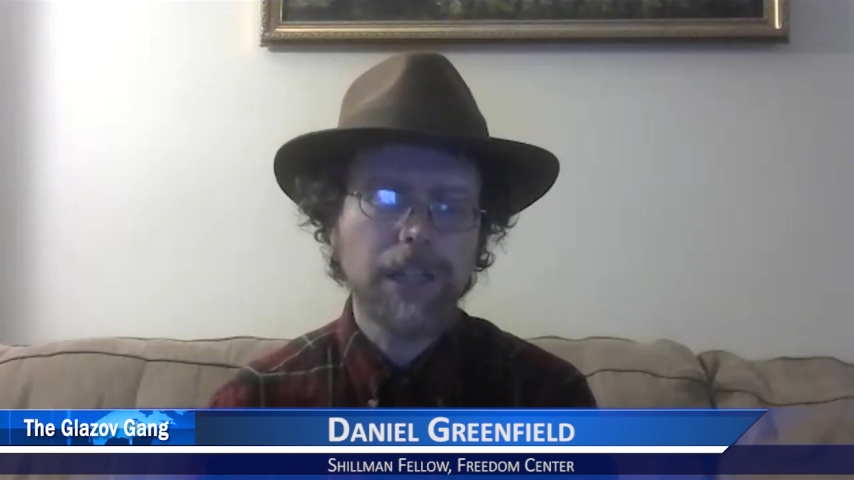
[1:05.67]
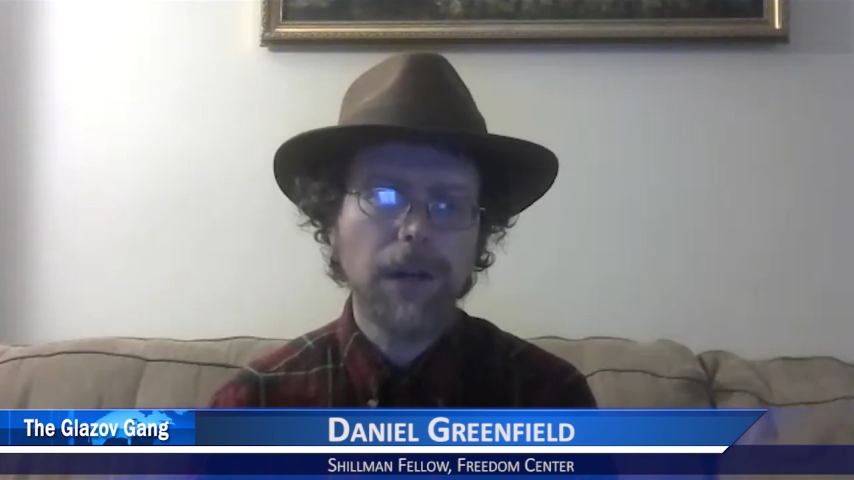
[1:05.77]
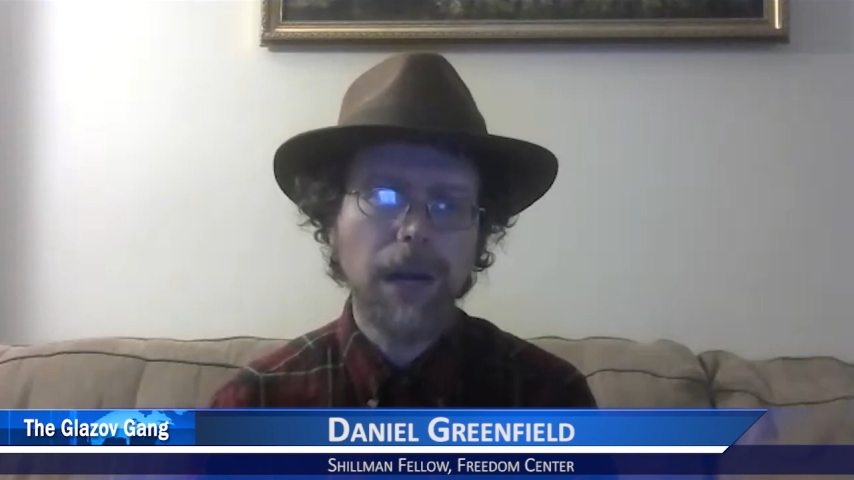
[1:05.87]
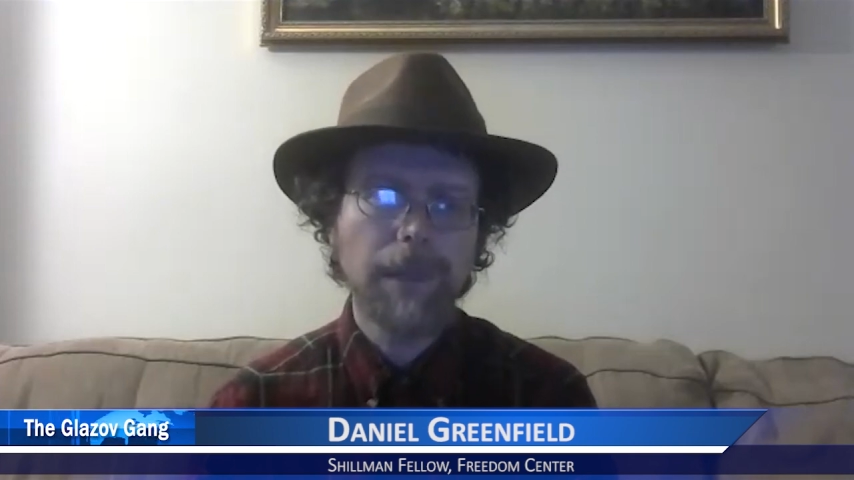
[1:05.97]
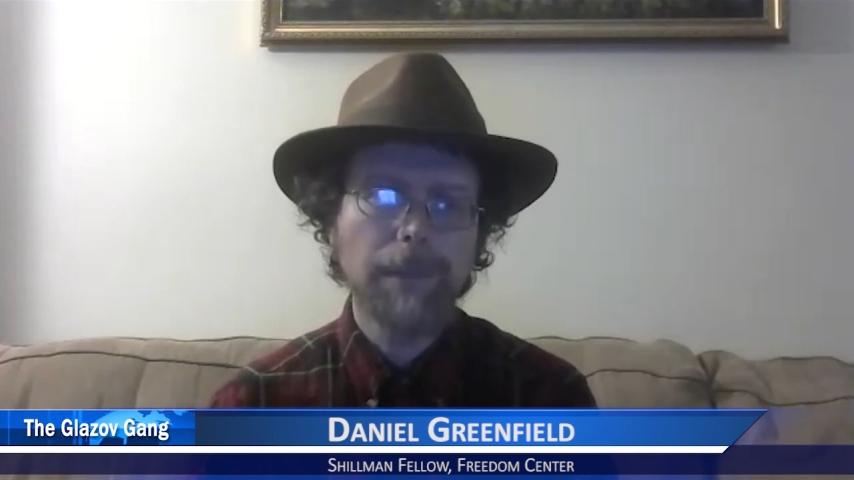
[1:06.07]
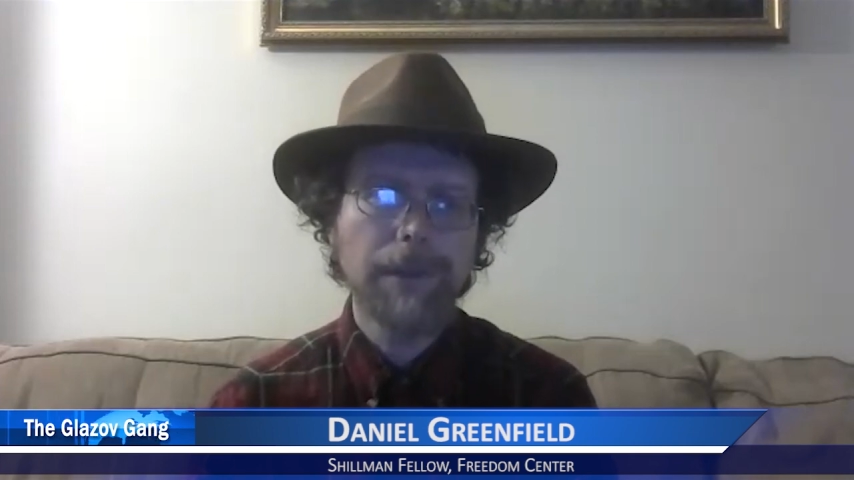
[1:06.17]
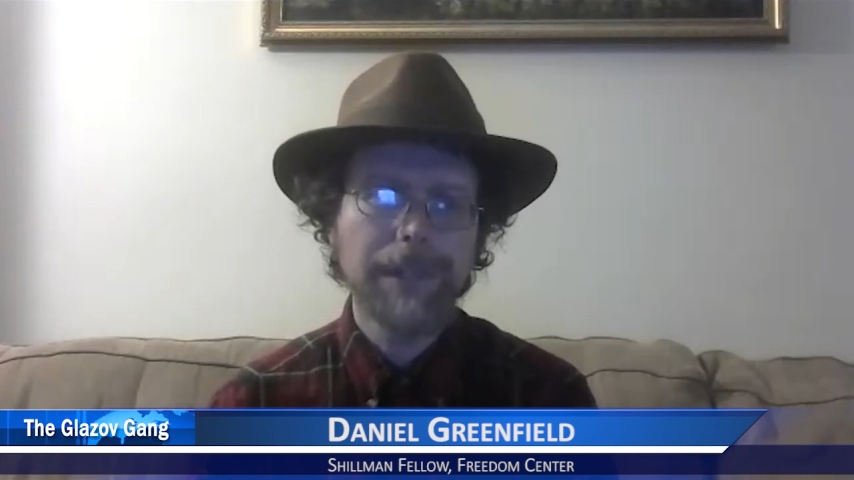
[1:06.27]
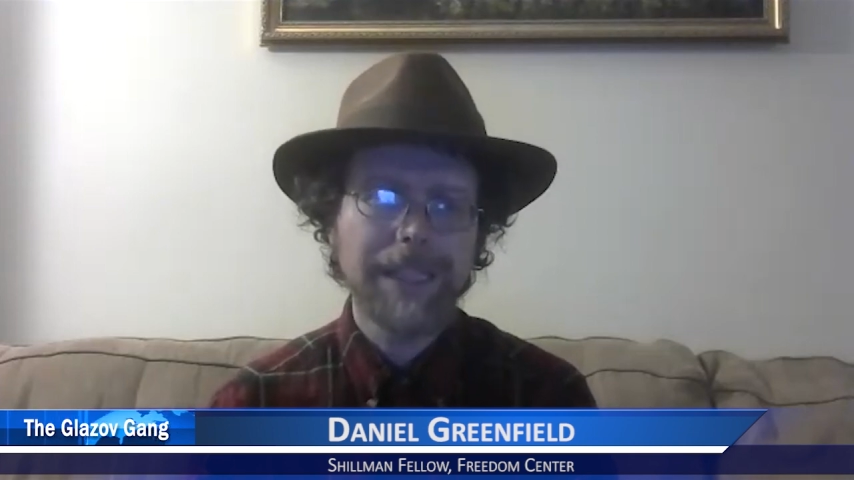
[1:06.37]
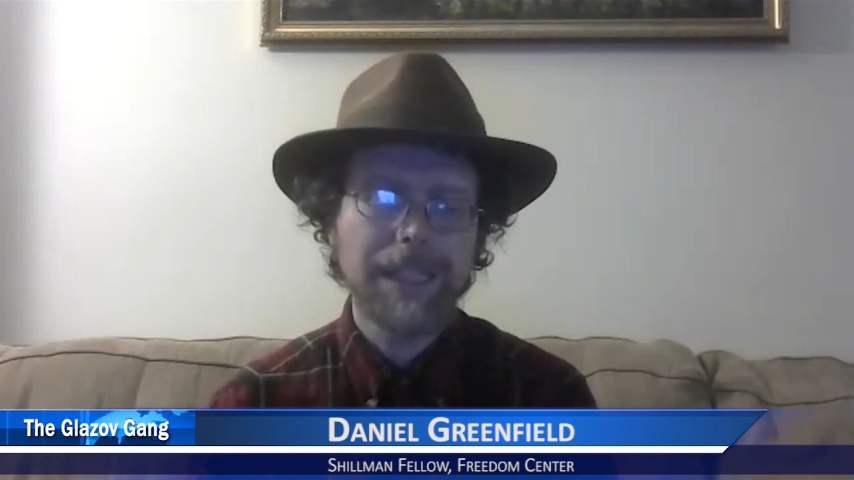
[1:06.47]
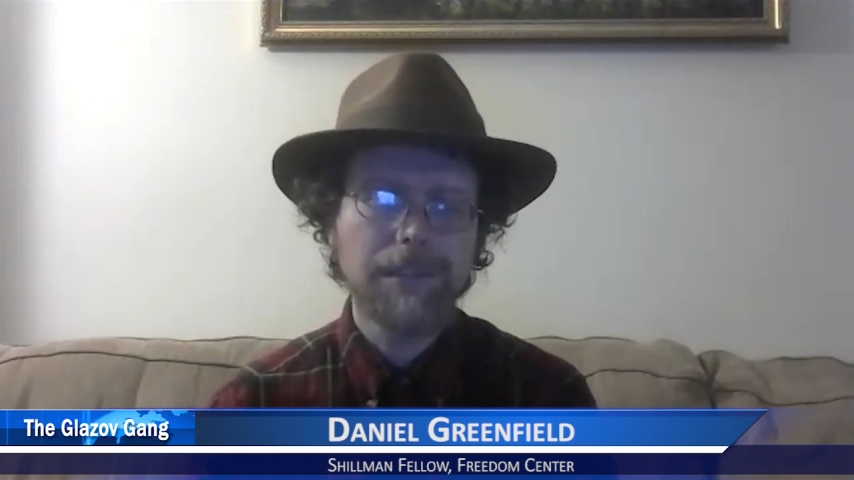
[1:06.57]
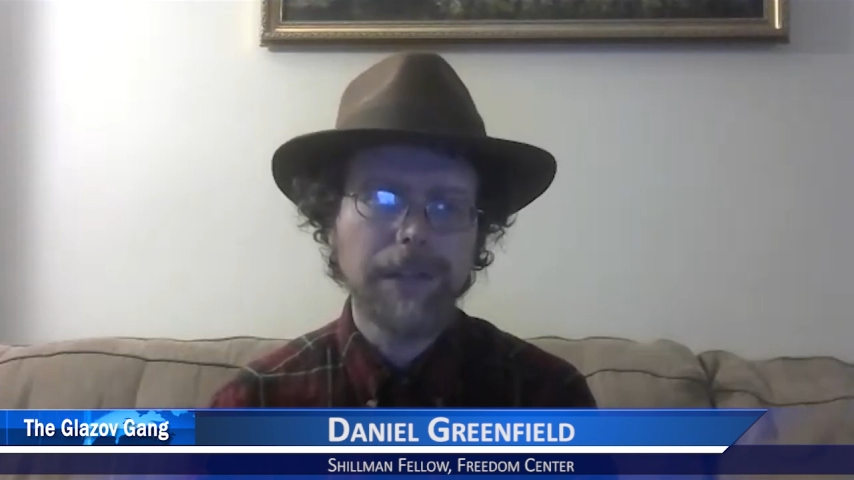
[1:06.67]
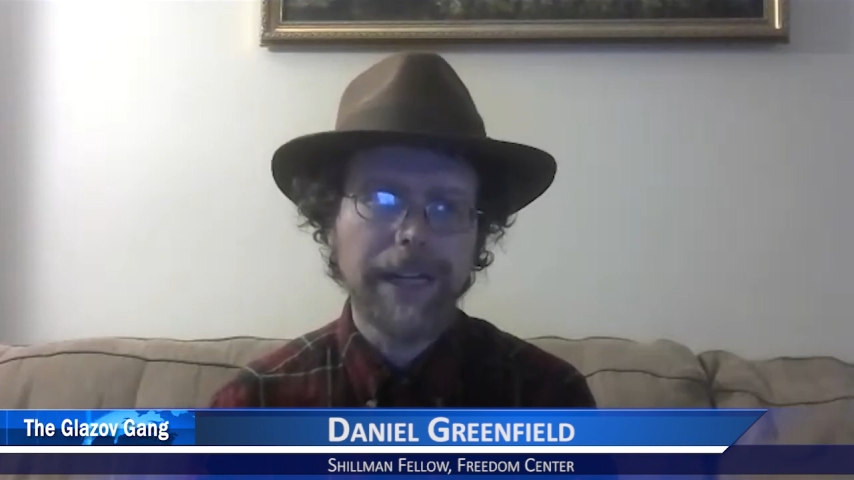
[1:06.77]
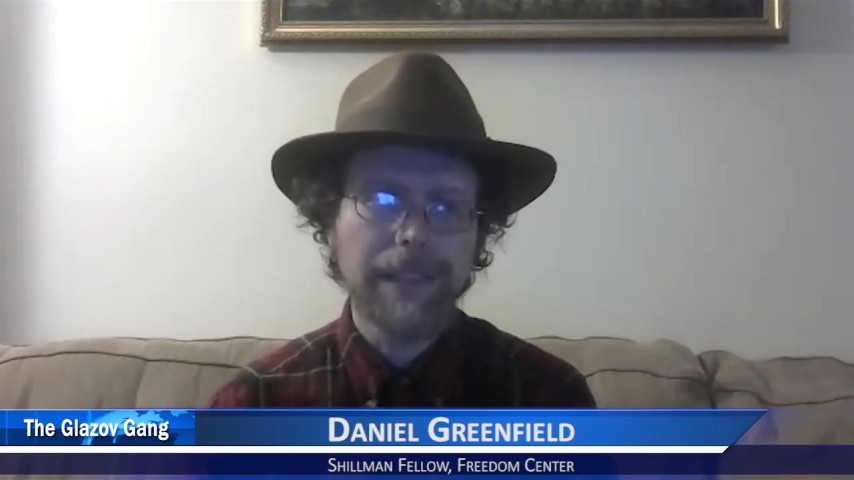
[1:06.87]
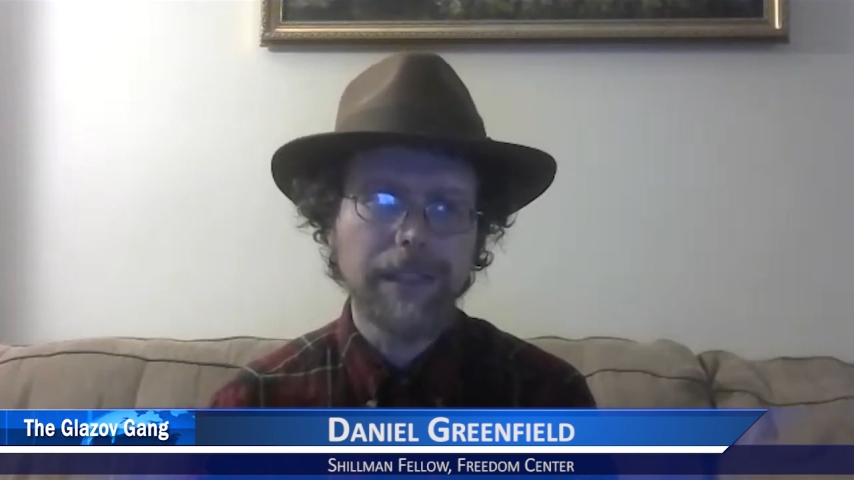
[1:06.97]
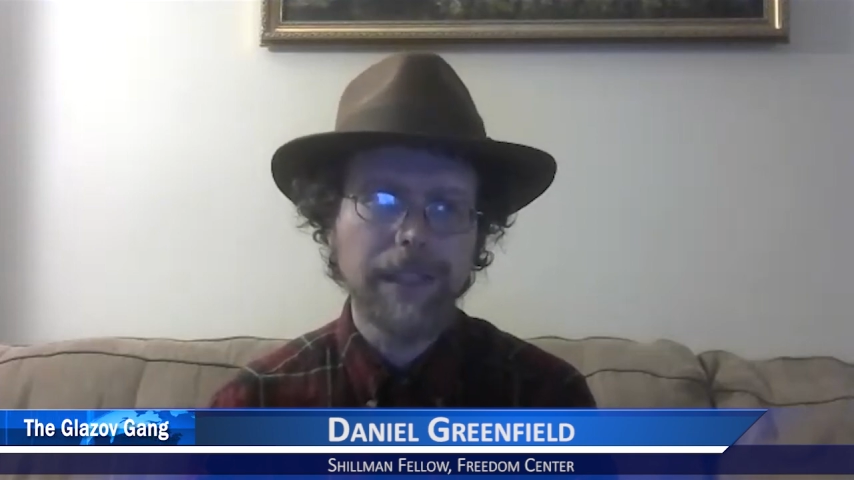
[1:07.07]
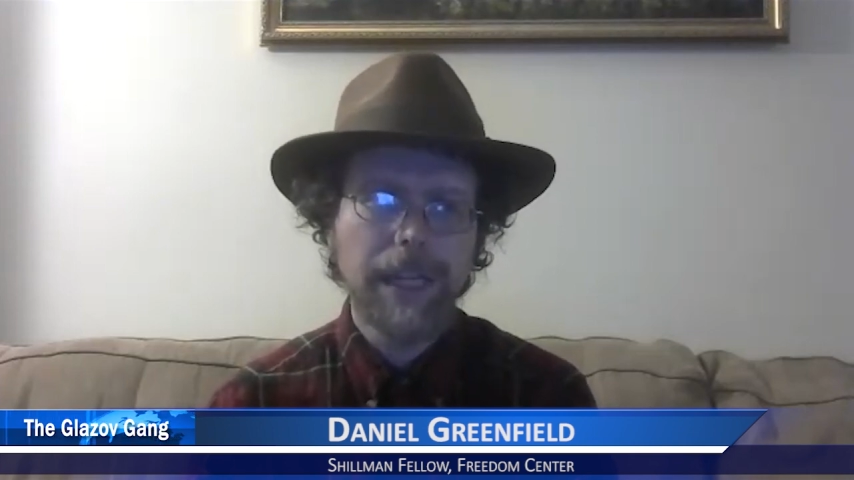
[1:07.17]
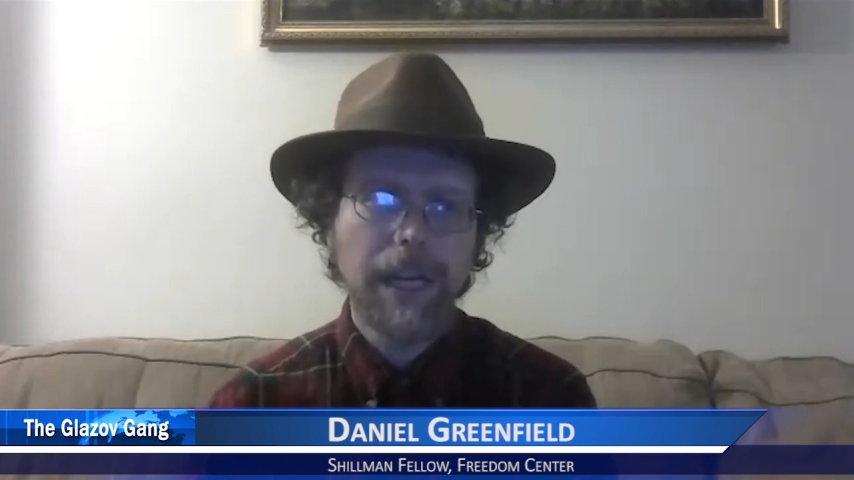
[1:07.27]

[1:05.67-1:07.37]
climb the political ladder.